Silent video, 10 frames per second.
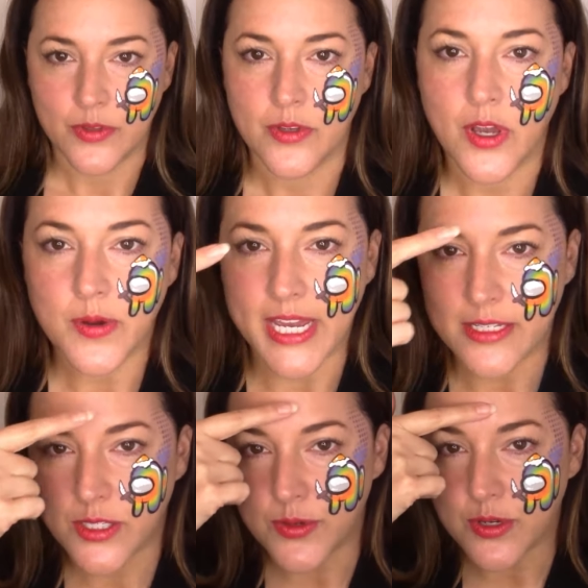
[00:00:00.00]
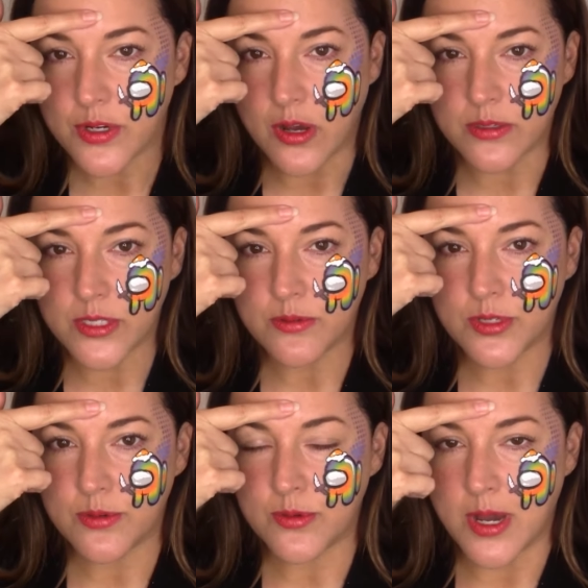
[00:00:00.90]
Okay, so you can also
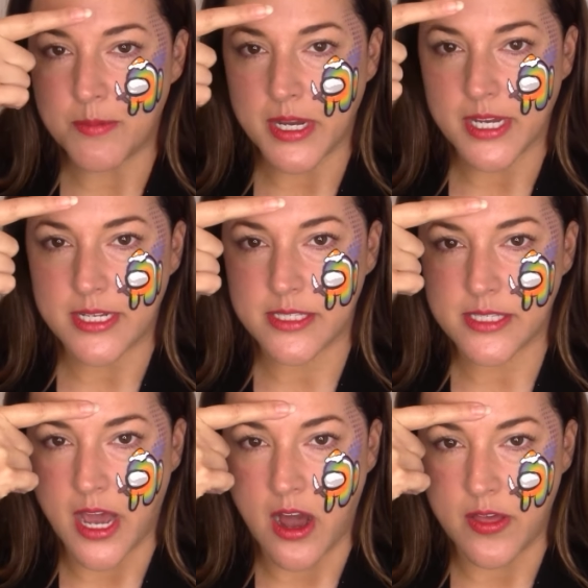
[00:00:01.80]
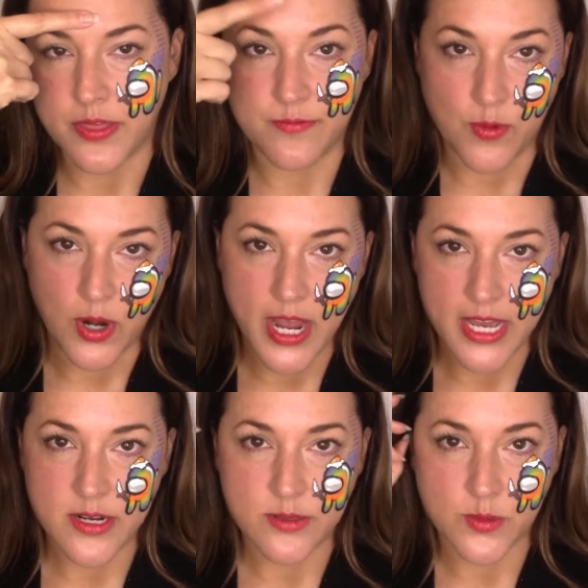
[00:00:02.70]
do Among Us on the
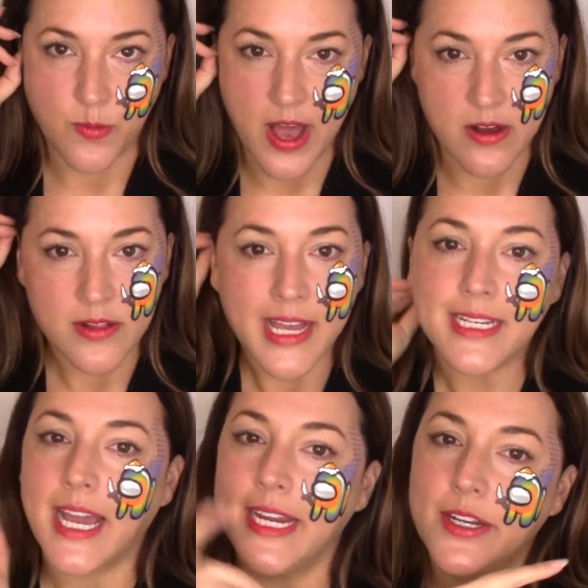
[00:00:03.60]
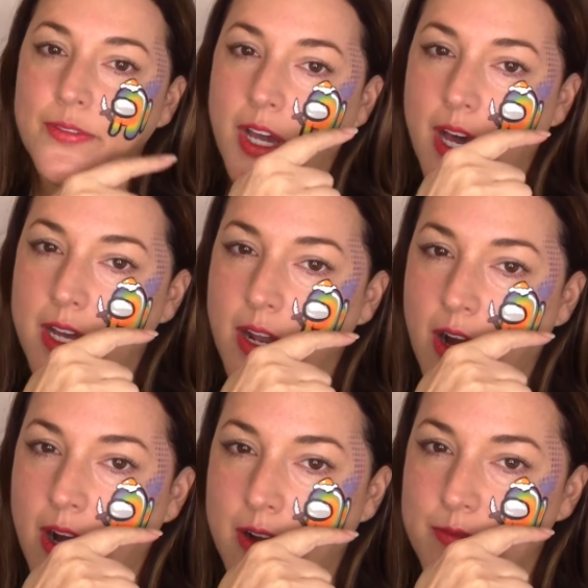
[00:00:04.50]
forehead as well and kind of cut
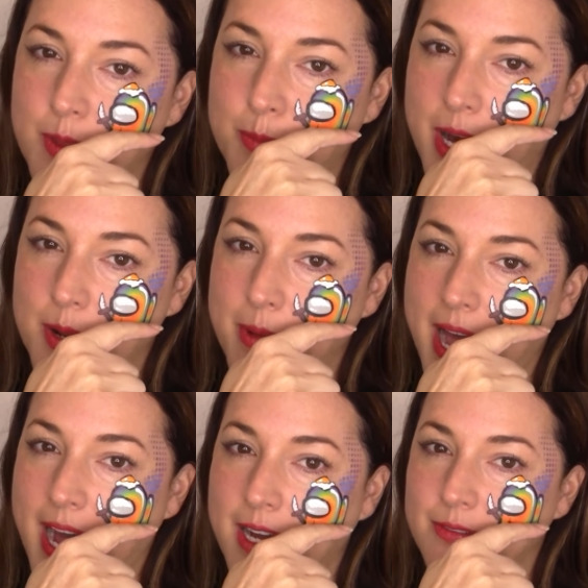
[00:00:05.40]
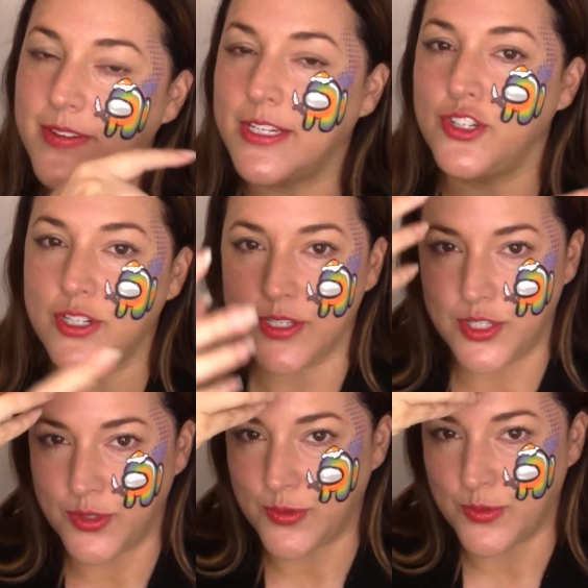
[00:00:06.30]
off the bottom half and just
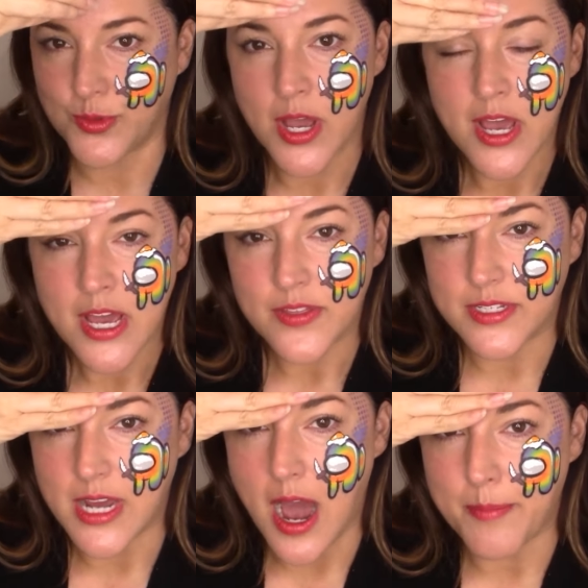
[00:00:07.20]
do the top